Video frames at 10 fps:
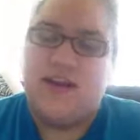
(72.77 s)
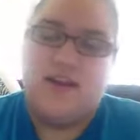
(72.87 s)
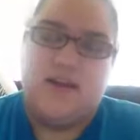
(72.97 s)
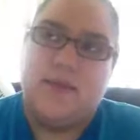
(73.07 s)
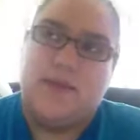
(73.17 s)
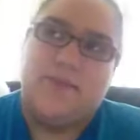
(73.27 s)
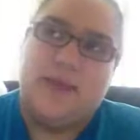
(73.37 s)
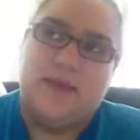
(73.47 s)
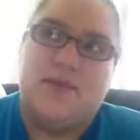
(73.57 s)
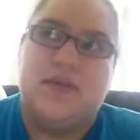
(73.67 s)
And I'm like,
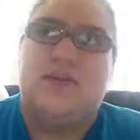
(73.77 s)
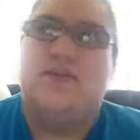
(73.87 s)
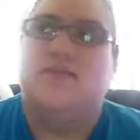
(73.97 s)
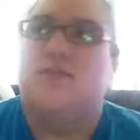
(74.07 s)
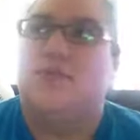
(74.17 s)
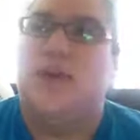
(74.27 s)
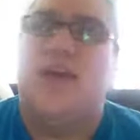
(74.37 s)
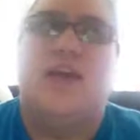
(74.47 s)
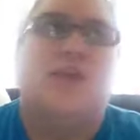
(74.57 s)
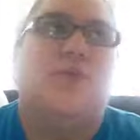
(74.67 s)
baby, it's
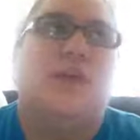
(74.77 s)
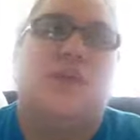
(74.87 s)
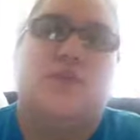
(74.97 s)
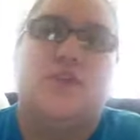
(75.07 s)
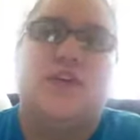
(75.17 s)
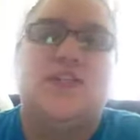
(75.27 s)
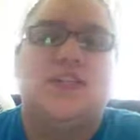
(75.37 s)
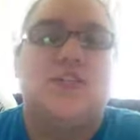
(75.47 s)
okay. We'll get through this.